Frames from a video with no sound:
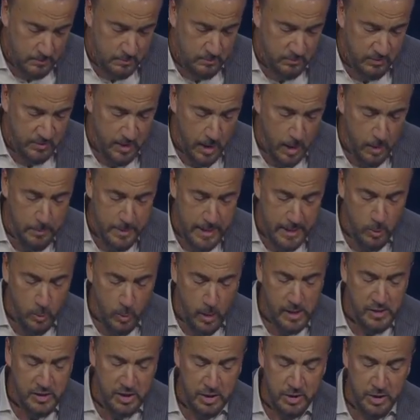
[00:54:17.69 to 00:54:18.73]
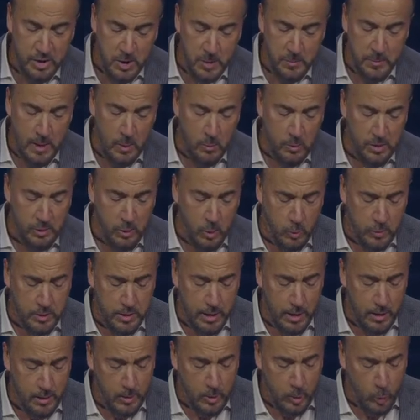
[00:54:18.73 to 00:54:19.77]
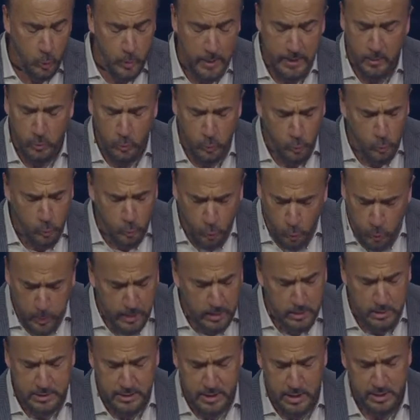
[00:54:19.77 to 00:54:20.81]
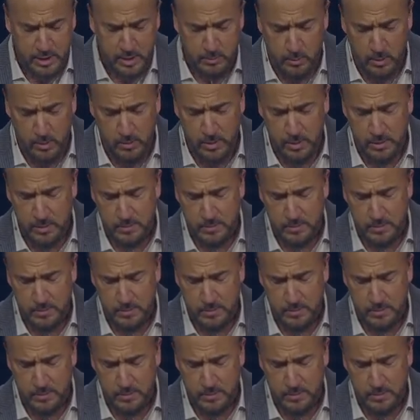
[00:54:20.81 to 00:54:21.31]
If y'all be gracious to me, I want to tell a quick little testimony.